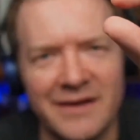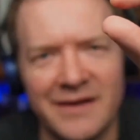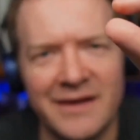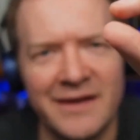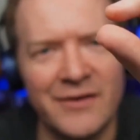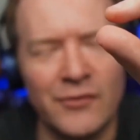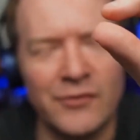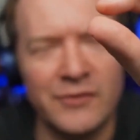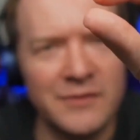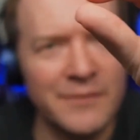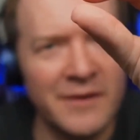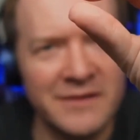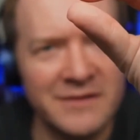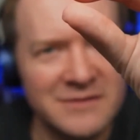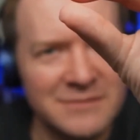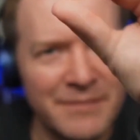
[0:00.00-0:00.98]
it occupied
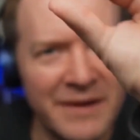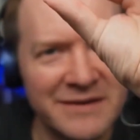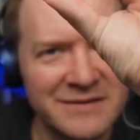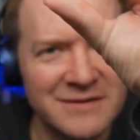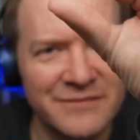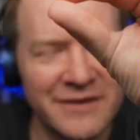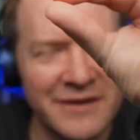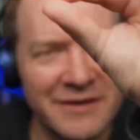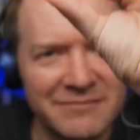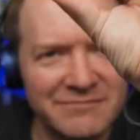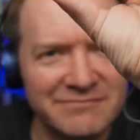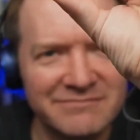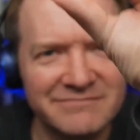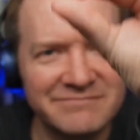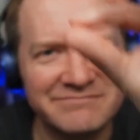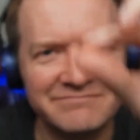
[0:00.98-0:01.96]
the space of a
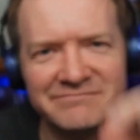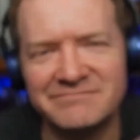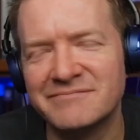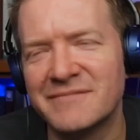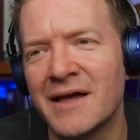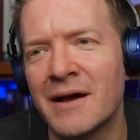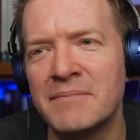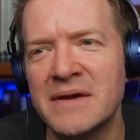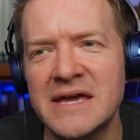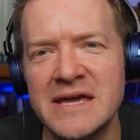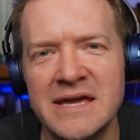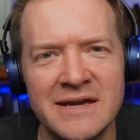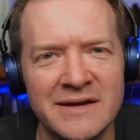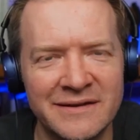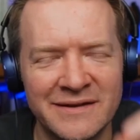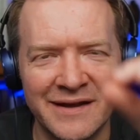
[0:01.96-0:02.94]
pea,
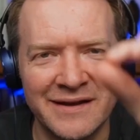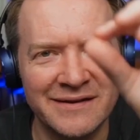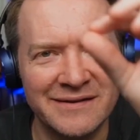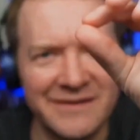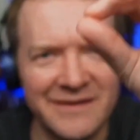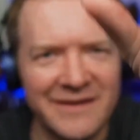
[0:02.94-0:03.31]
and then